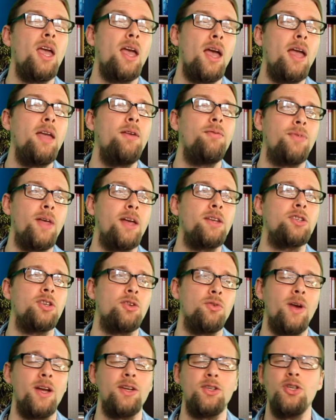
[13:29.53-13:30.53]
If that's
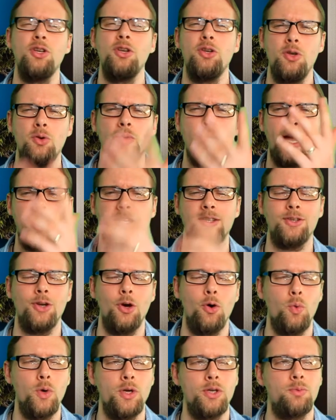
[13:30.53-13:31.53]
correct. You guys know
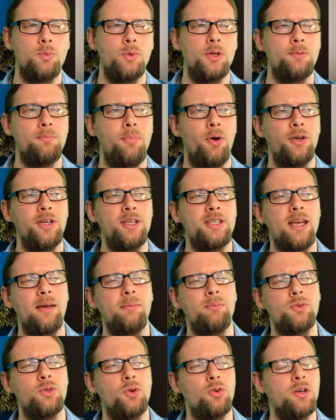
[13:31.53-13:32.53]
which body type
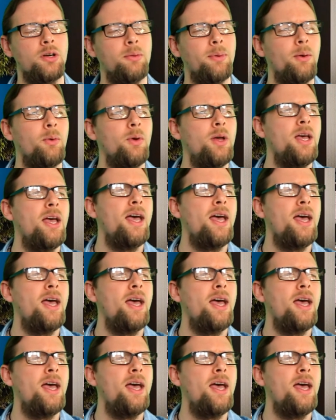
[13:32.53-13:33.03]
I'm talking about.